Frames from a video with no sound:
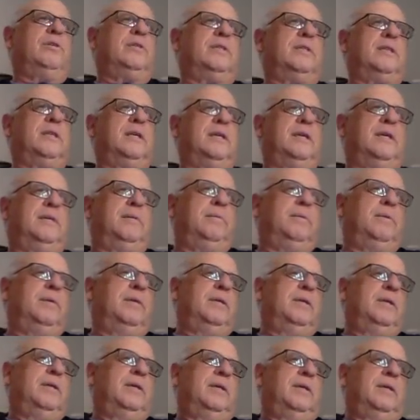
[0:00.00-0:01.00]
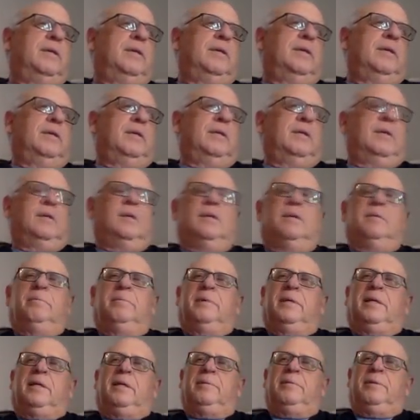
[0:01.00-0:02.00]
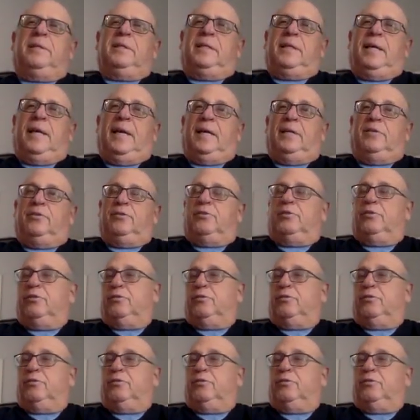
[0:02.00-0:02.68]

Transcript: time, and become attached to